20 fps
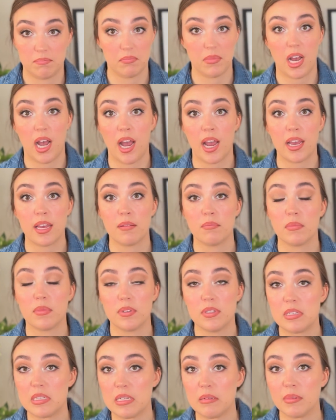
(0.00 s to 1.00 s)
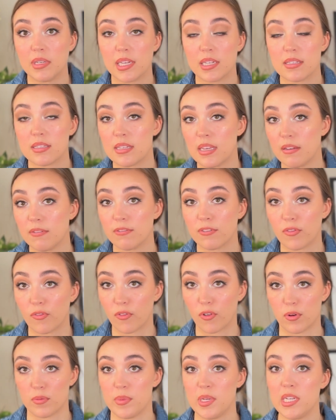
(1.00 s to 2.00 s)
I'm deeming it safe
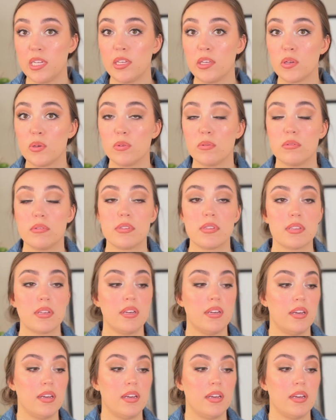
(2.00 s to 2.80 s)
for me to use.